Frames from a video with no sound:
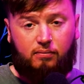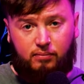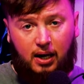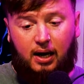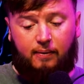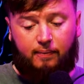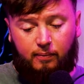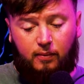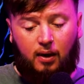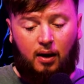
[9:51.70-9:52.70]
Yeah.
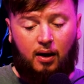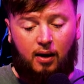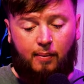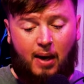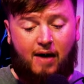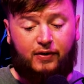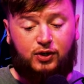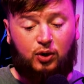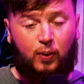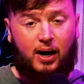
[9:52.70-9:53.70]

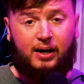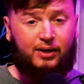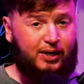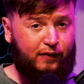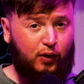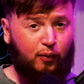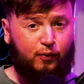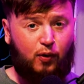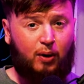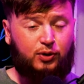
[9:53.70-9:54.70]
Everton away,
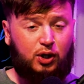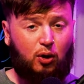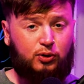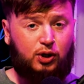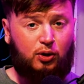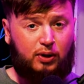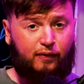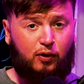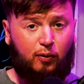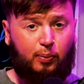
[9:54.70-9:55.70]
difficult ground to go to,
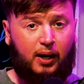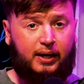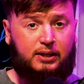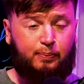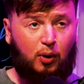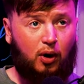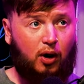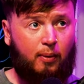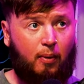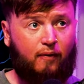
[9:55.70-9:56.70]
difficult place, but
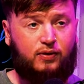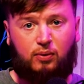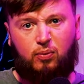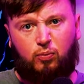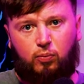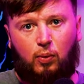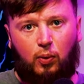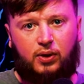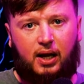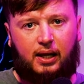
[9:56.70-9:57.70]
obviously we
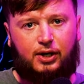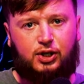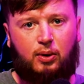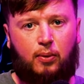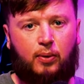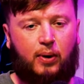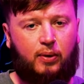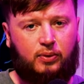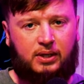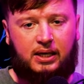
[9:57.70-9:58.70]
won there last year when it
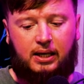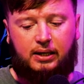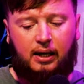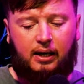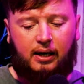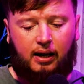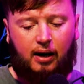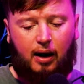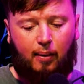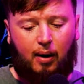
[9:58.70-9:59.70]
was needed,
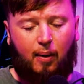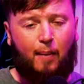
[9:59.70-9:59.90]
and I